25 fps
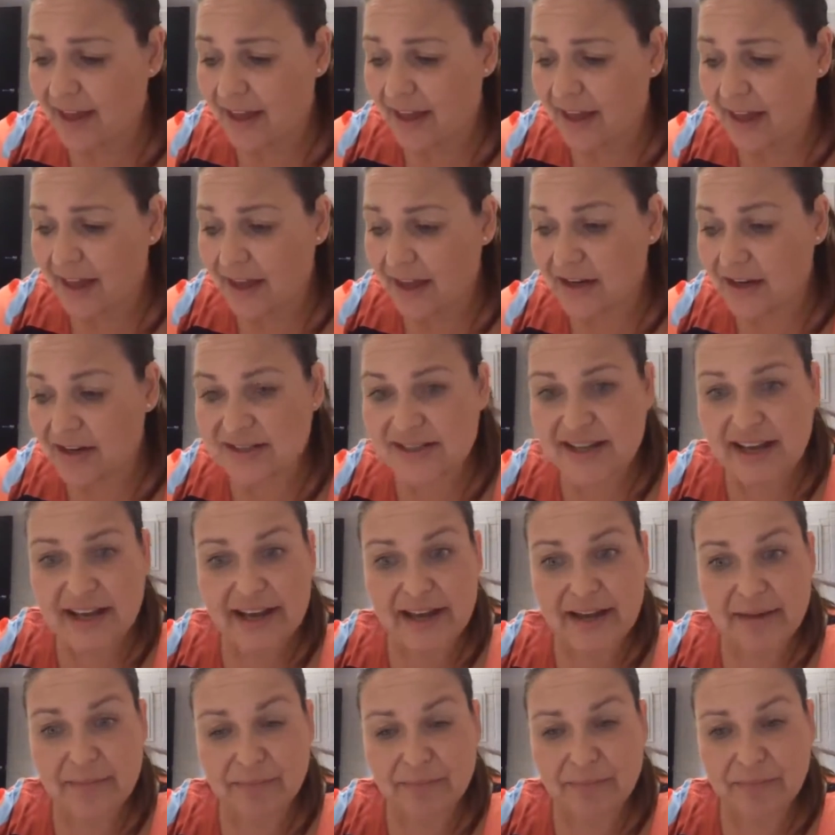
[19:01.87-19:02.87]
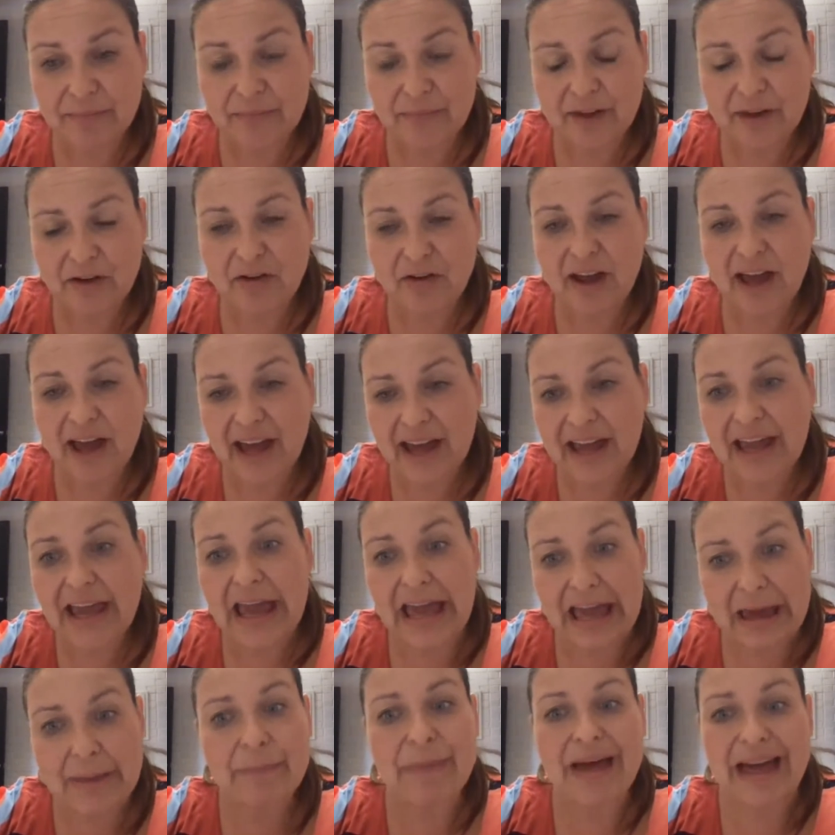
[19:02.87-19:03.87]
And I say,
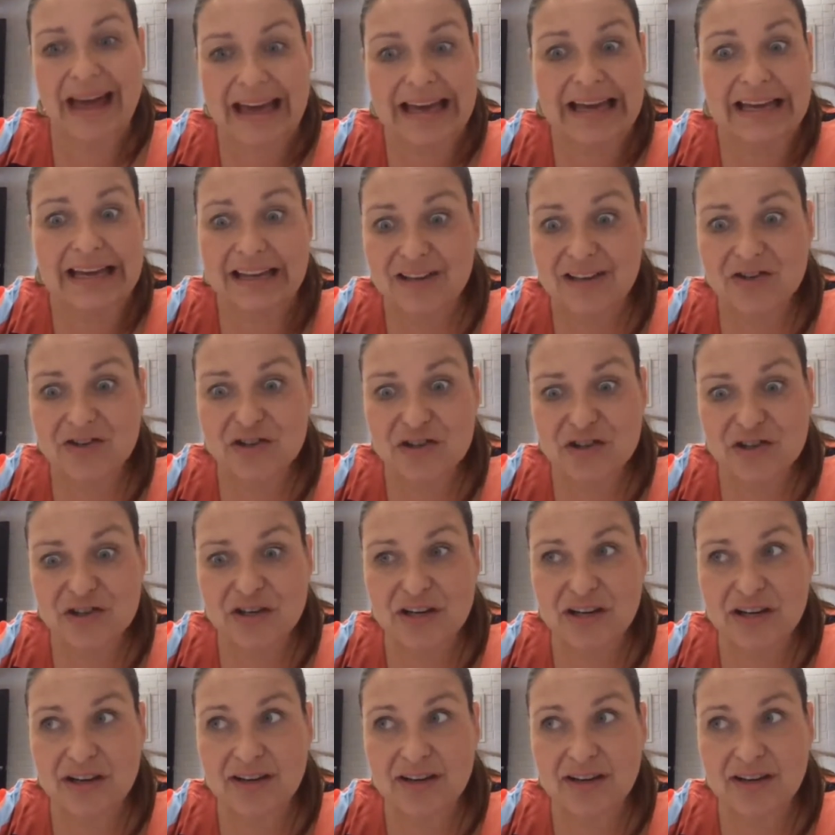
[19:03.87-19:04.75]
AMH